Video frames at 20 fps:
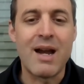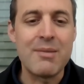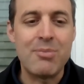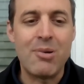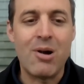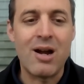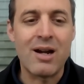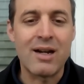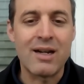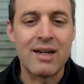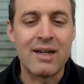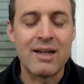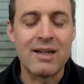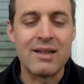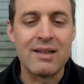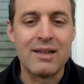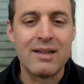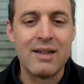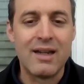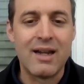pocket,
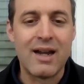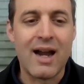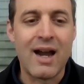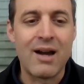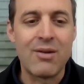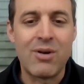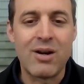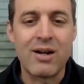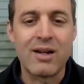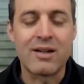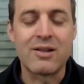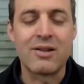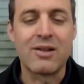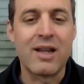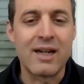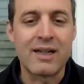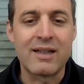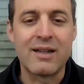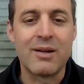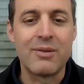I want to
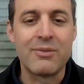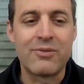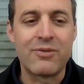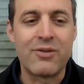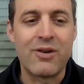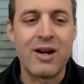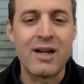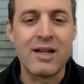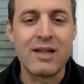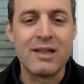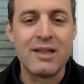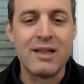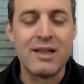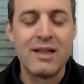collect up front.